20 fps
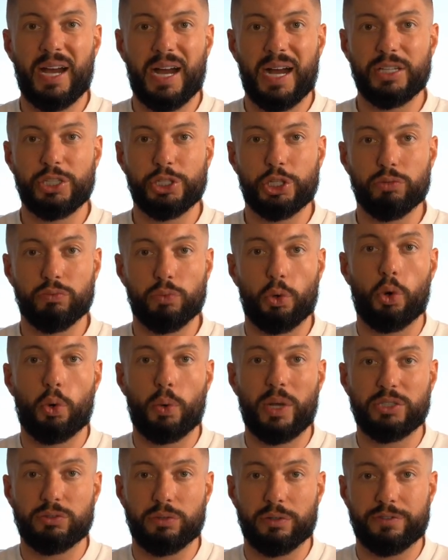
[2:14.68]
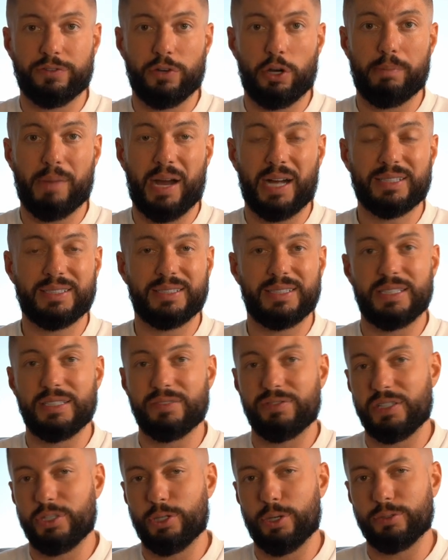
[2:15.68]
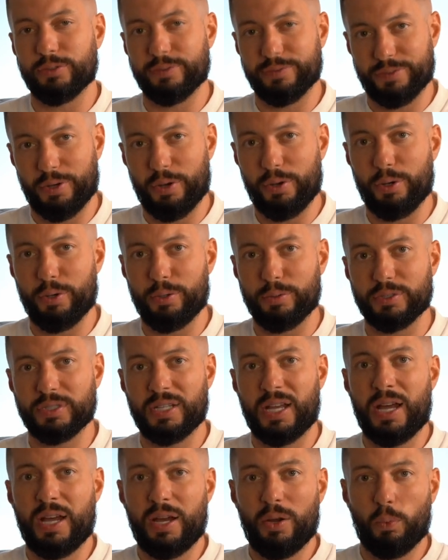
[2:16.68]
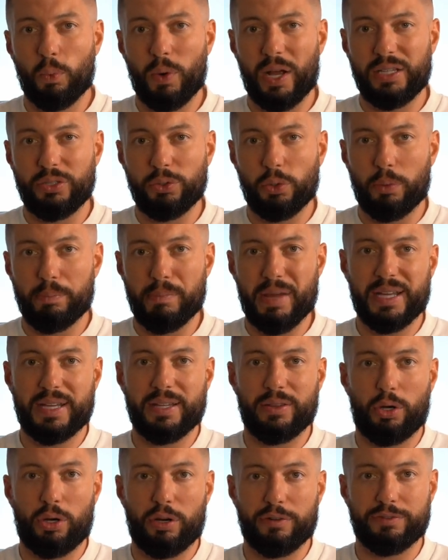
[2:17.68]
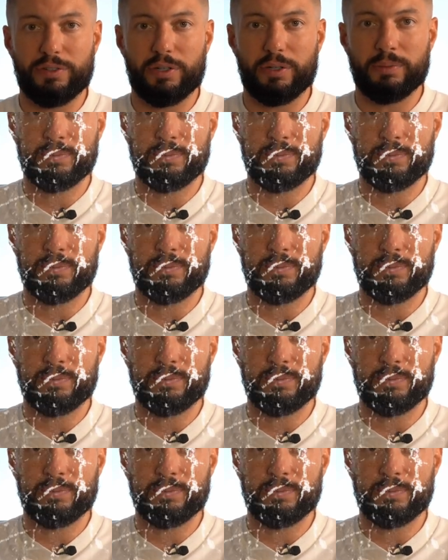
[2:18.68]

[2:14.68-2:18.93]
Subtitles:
and you can always refer back to these videos and photos when you're making the offer.